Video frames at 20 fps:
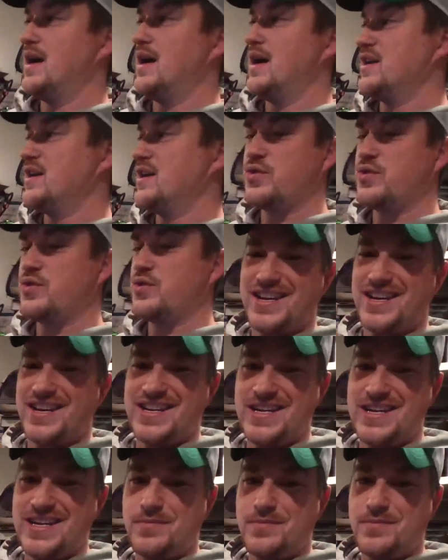I try
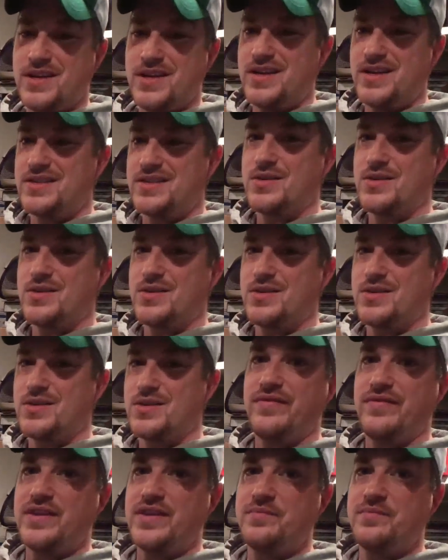to keep things to where I
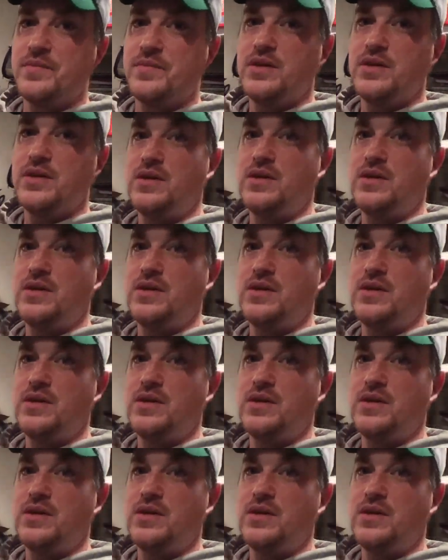can find them.